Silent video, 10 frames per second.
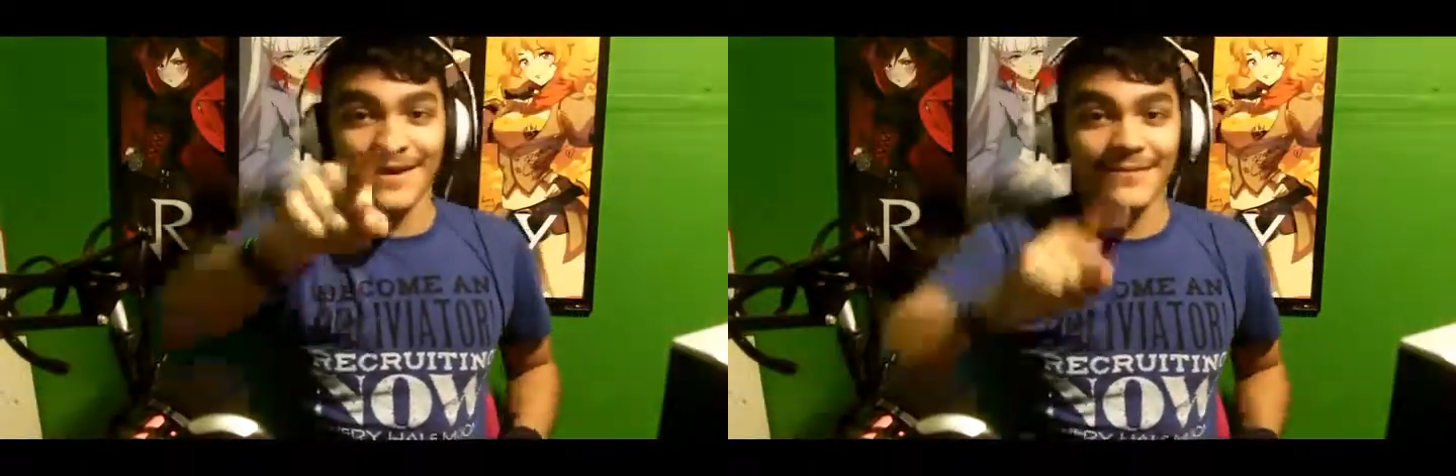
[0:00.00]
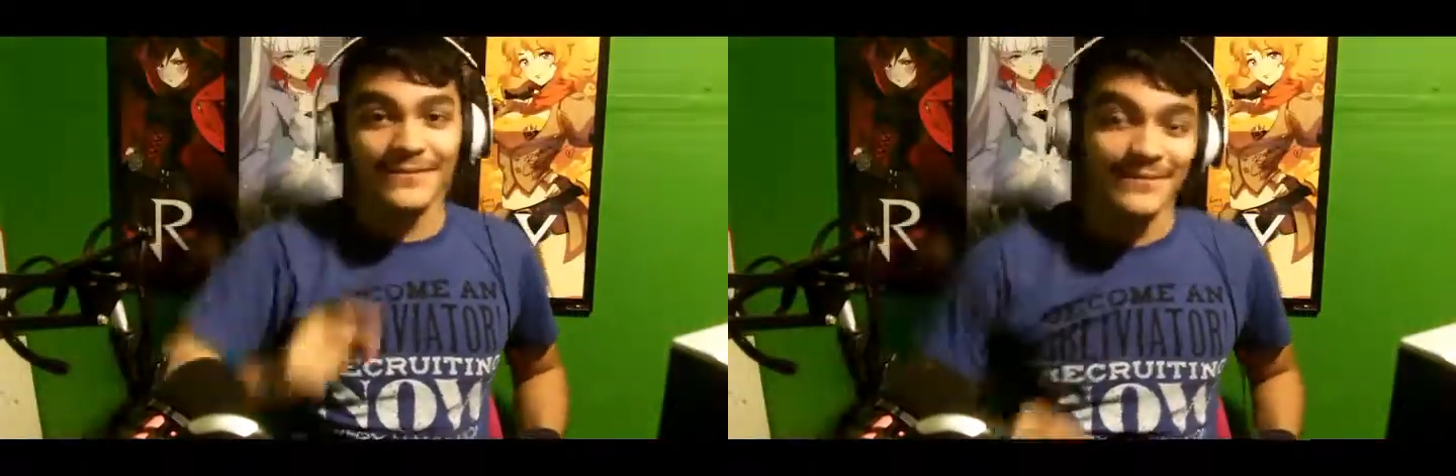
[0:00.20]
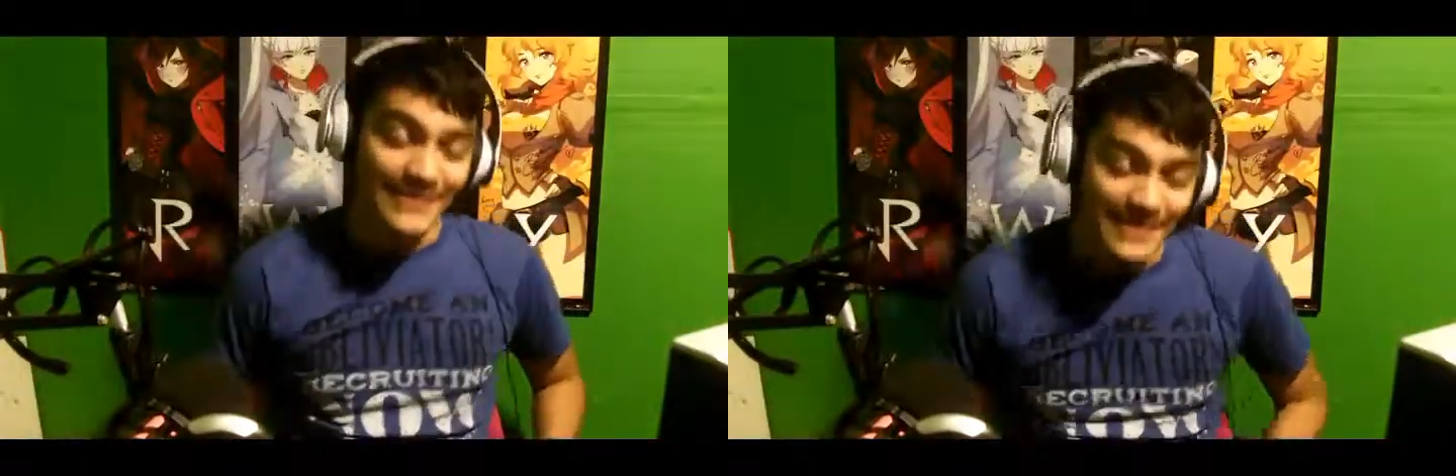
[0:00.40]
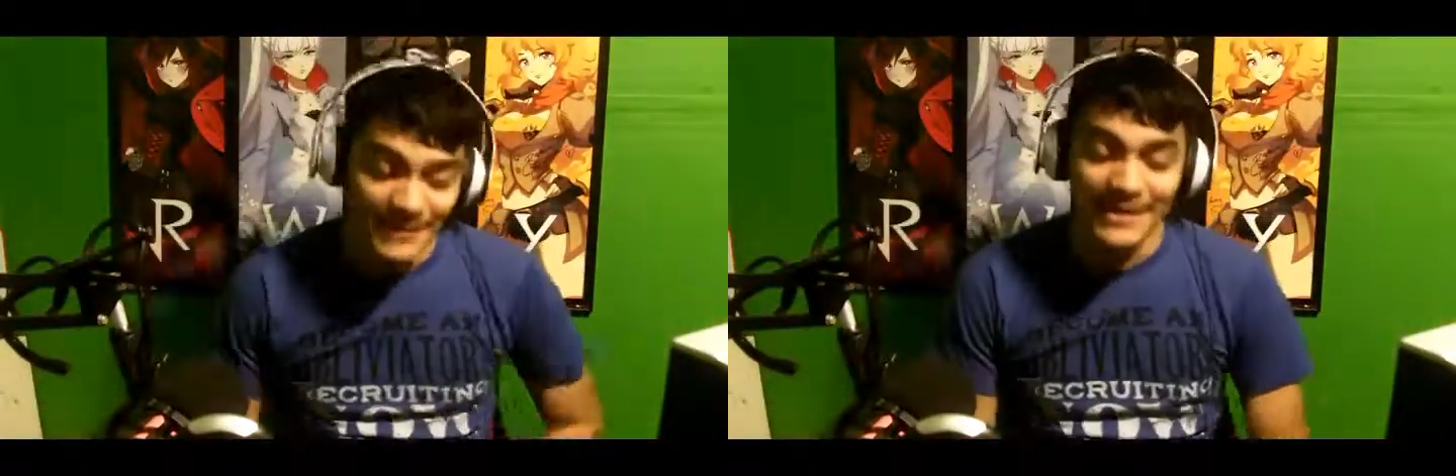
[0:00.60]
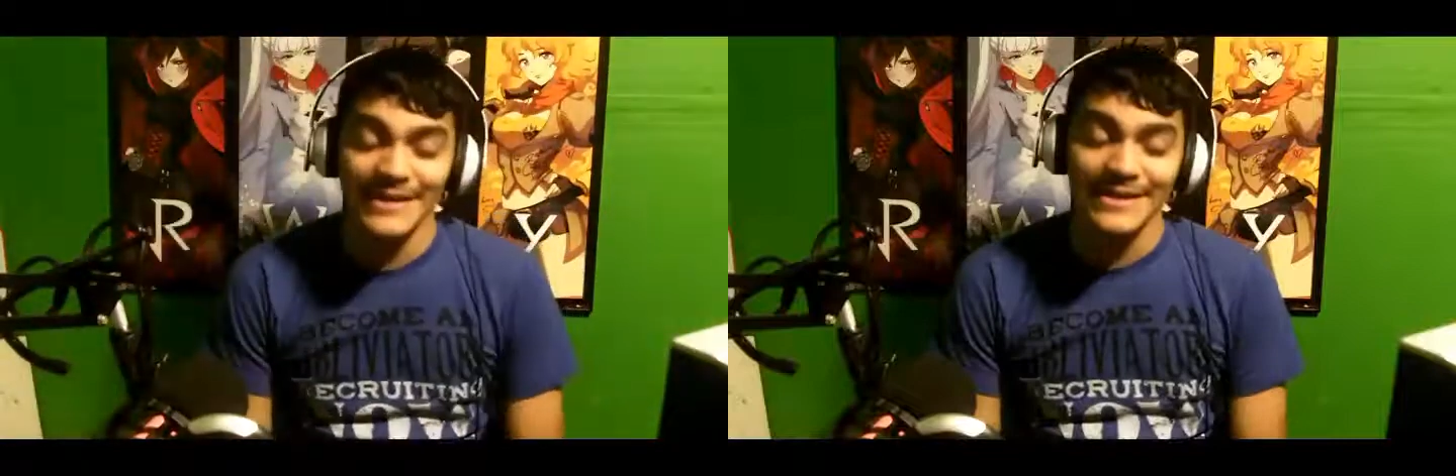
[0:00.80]
enough
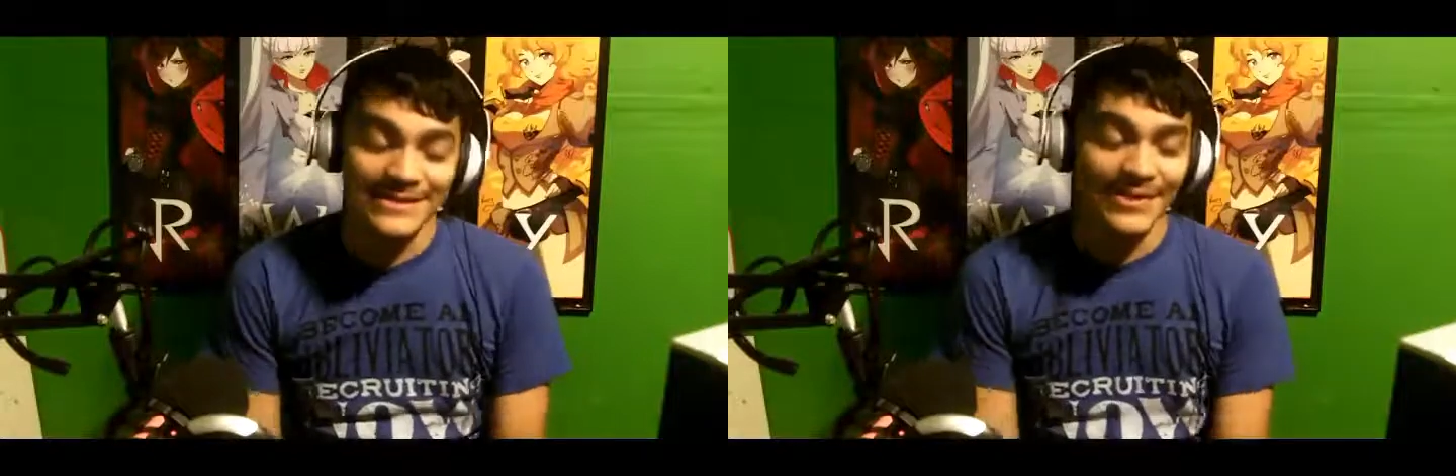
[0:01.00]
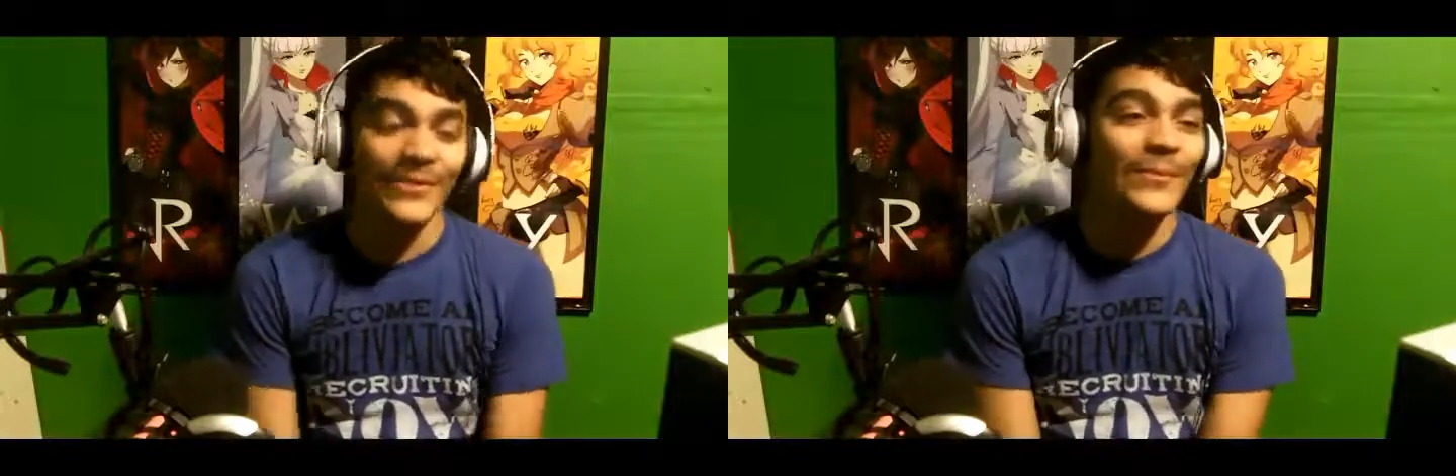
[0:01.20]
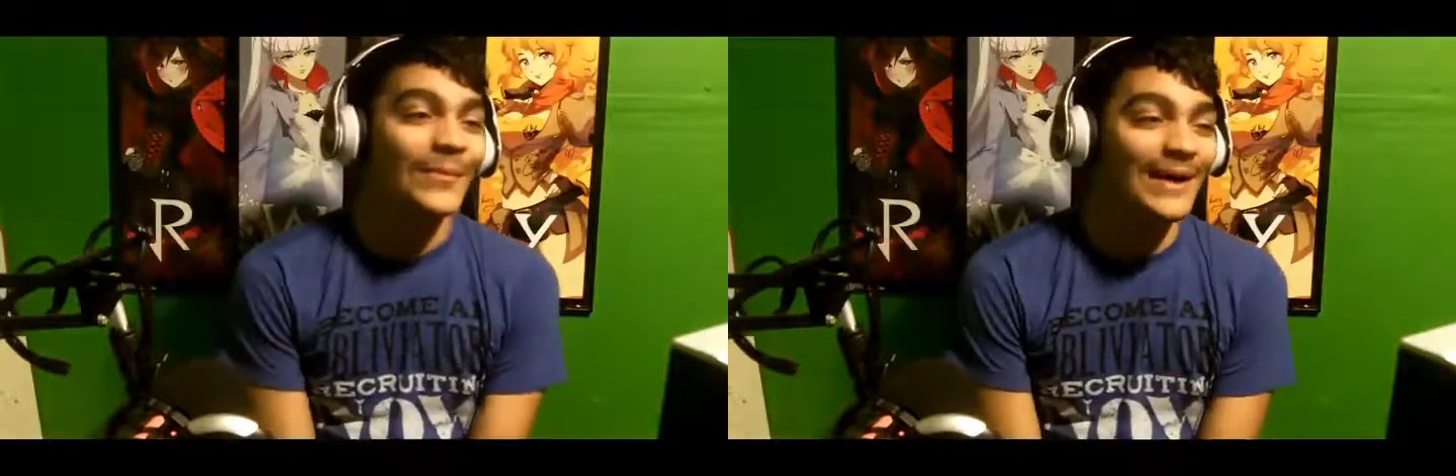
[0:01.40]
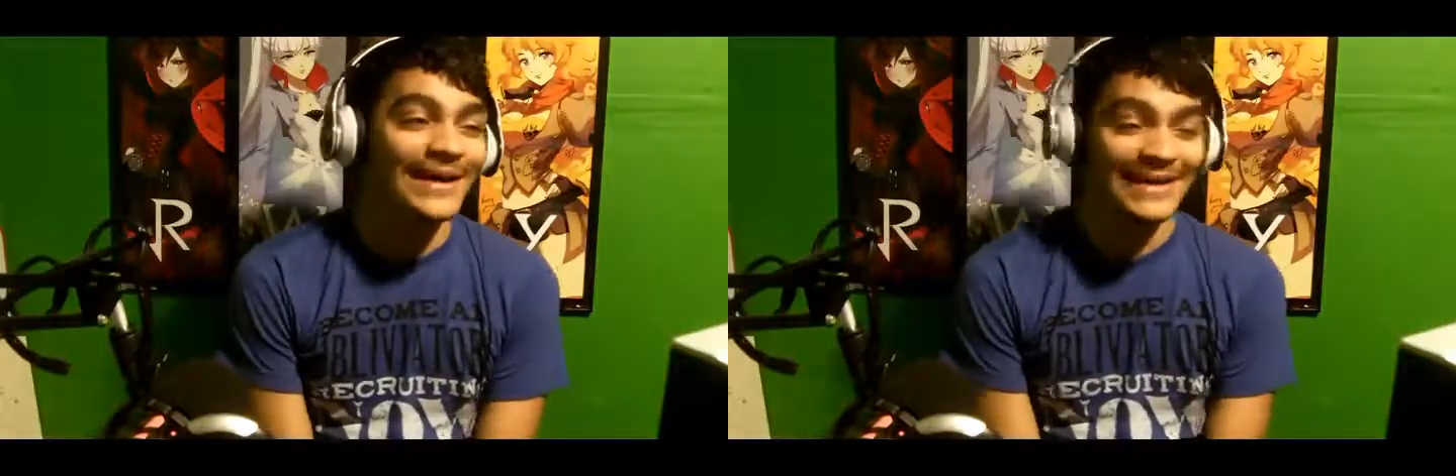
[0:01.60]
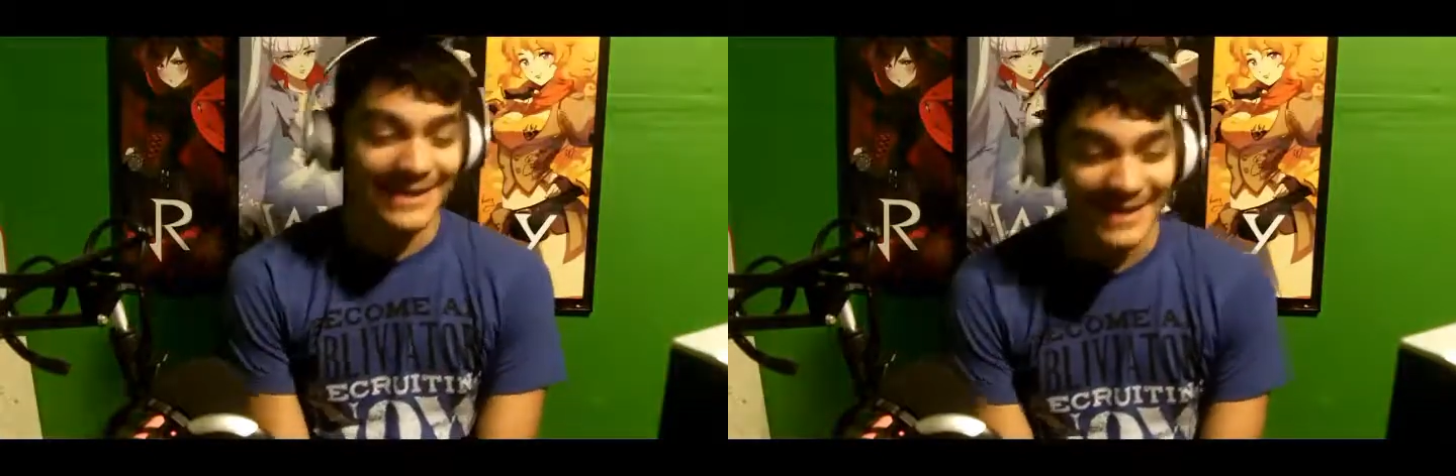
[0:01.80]
because oh
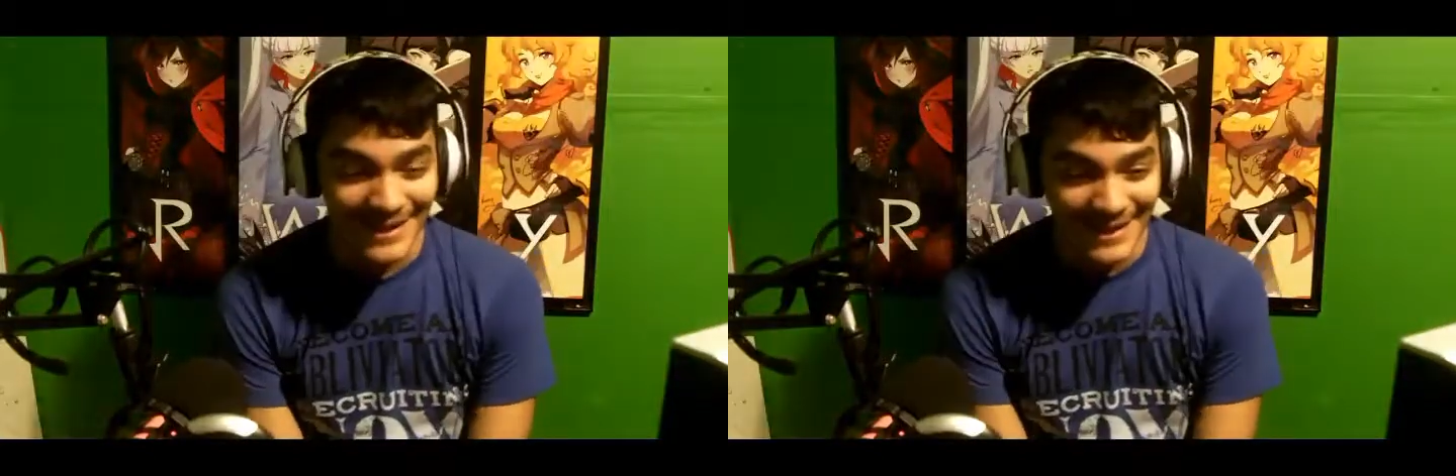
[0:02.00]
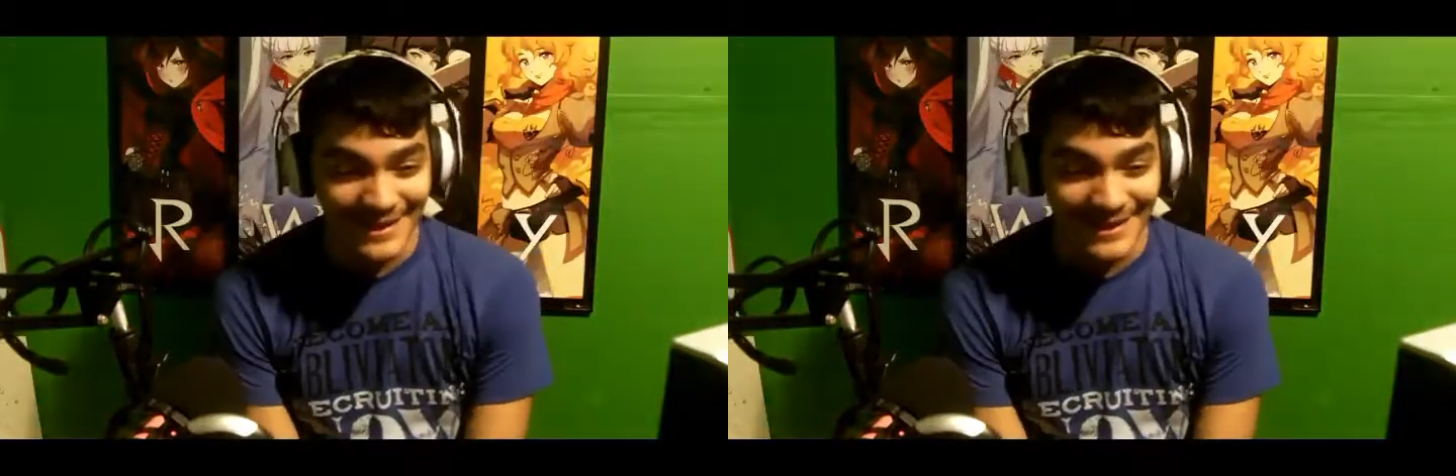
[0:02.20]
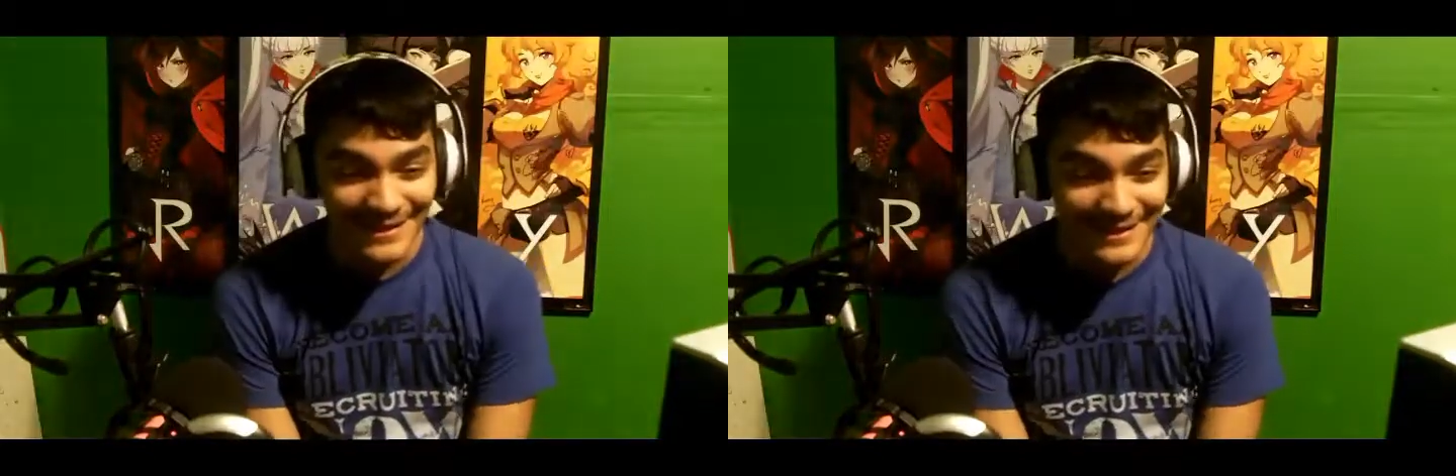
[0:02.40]
my god.